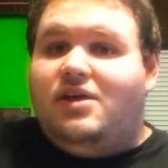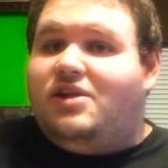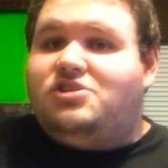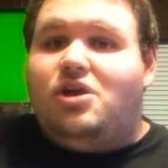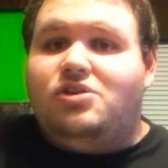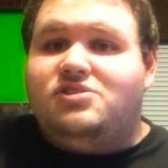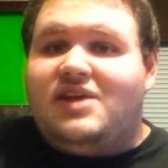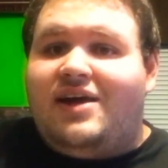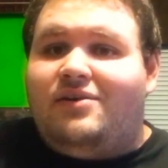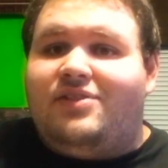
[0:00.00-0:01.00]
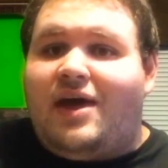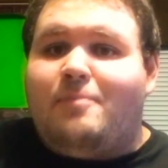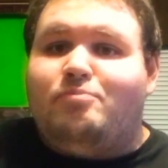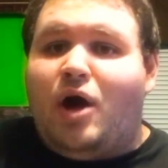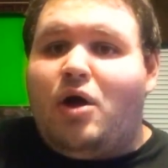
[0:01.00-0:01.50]
It turns out
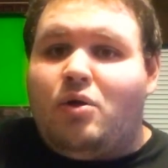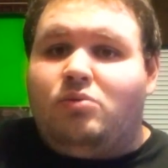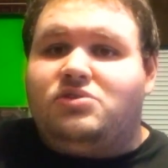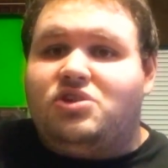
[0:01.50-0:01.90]
that boat